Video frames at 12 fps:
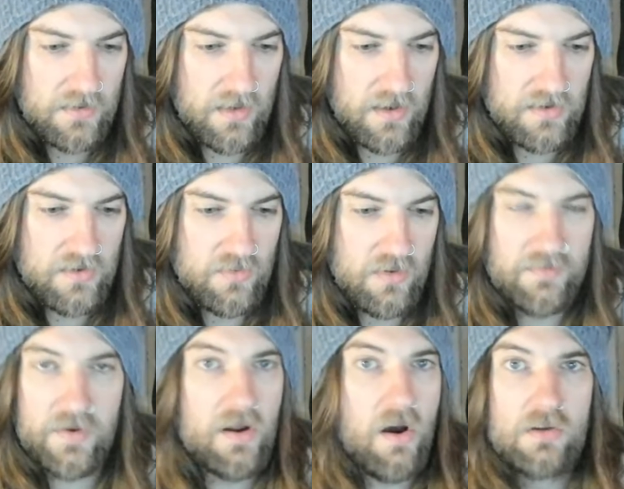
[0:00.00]
I knew
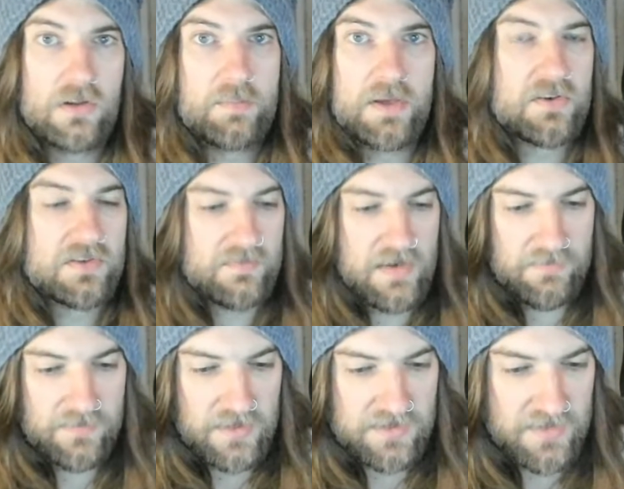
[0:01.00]
of it only because of
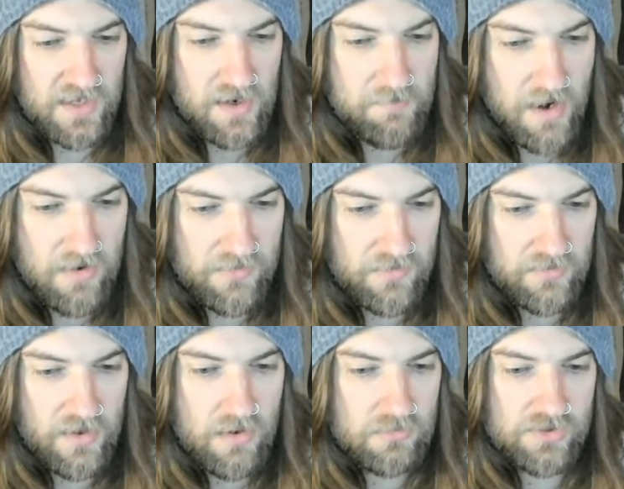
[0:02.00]
Netflix, and I marathoned
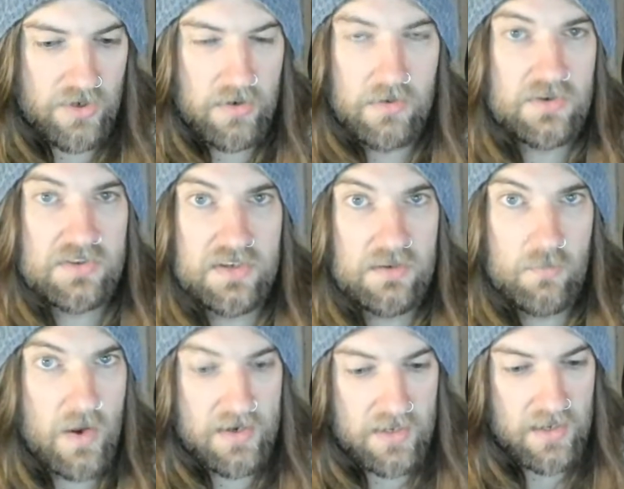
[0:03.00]
the whole show just in
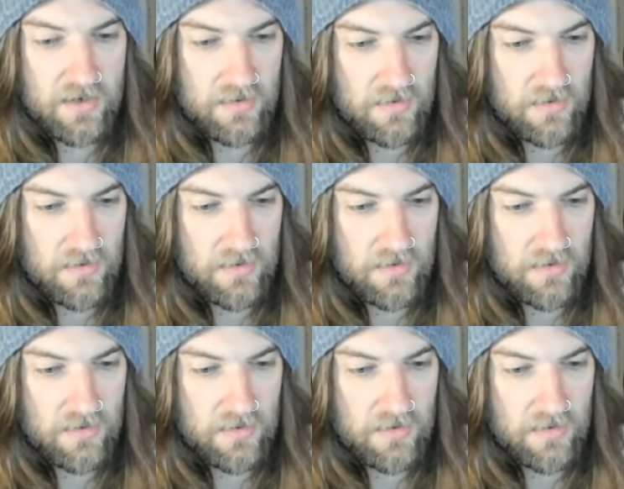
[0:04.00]
one hit.